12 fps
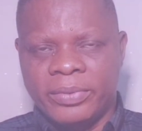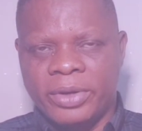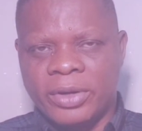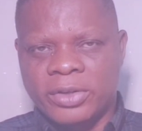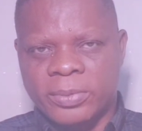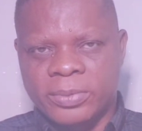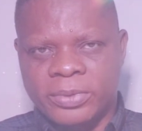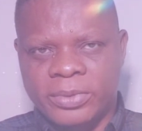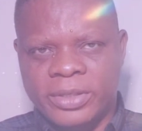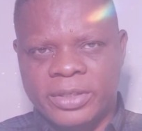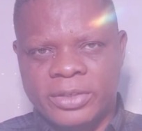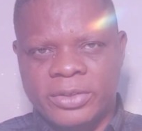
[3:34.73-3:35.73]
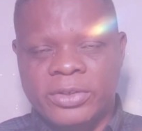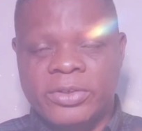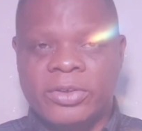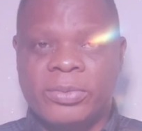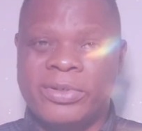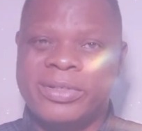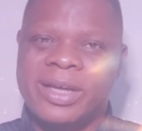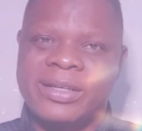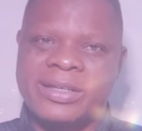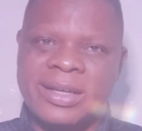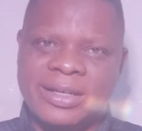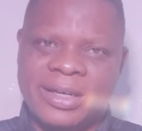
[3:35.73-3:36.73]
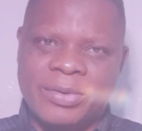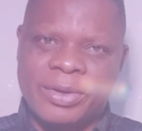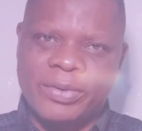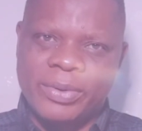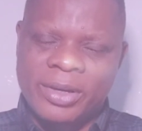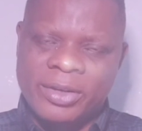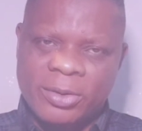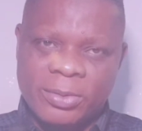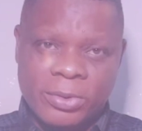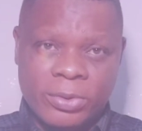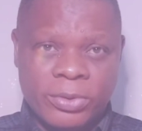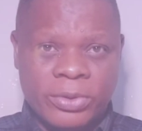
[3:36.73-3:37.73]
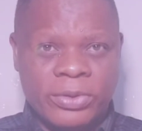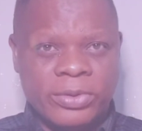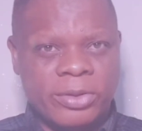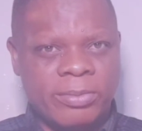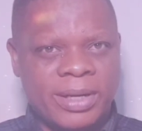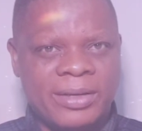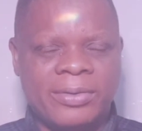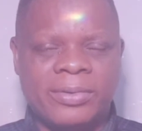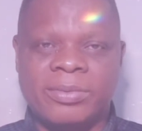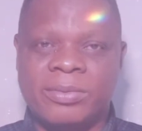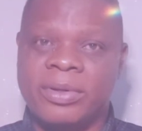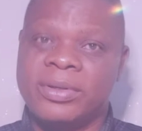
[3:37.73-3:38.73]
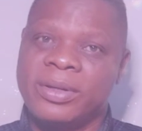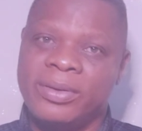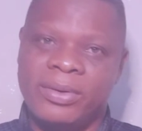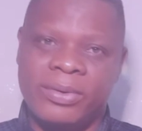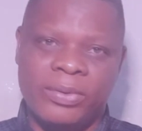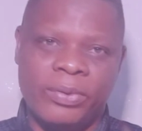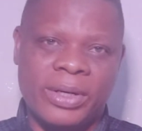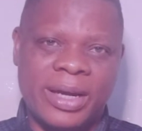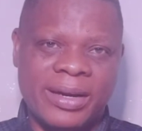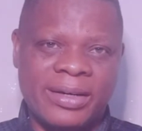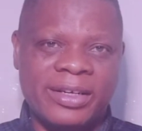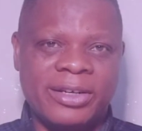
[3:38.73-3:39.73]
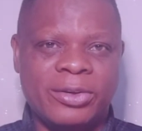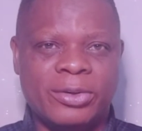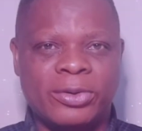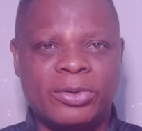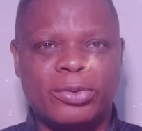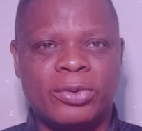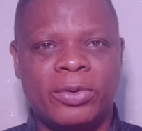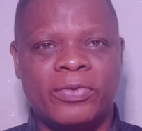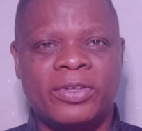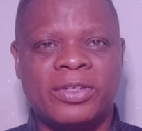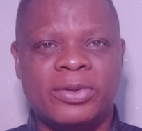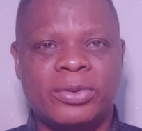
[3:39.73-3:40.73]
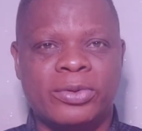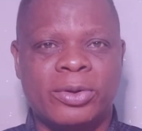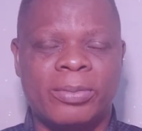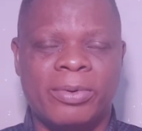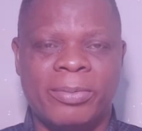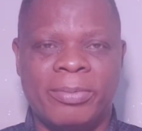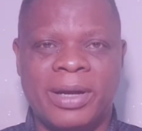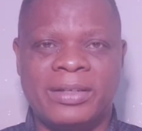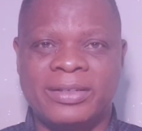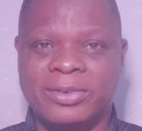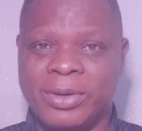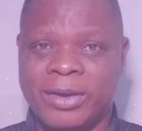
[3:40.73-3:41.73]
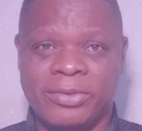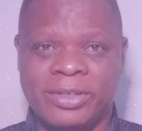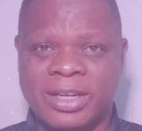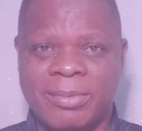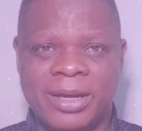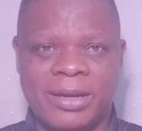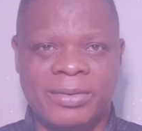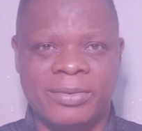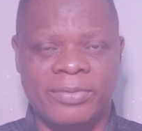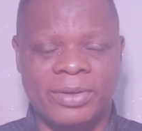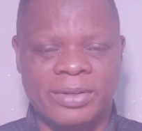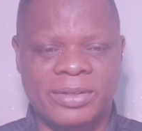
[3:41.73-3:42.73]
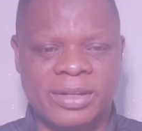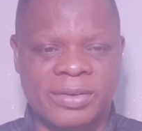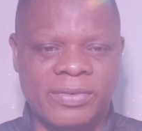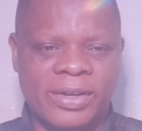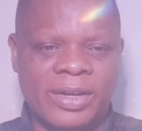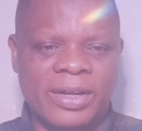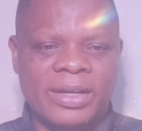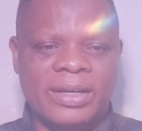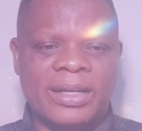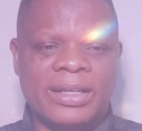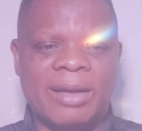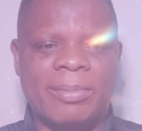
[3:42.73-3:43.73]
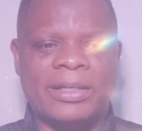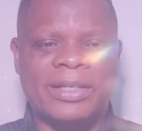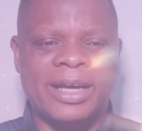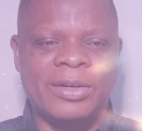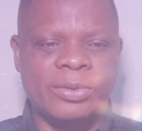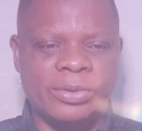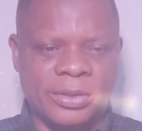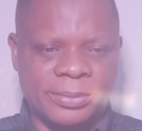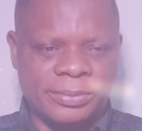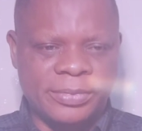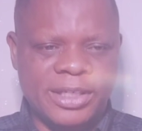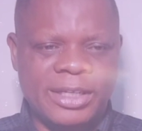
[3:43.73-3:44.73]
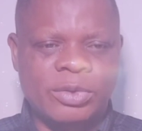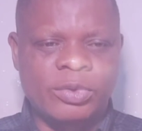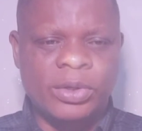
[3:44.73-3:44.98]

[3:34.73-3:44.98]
We got up to this news. You know, most times in Nigeria, we get up to good news or bad news. But when I read the news, you know if it's good or bad. You have to determine for yourself. That Abacha loot a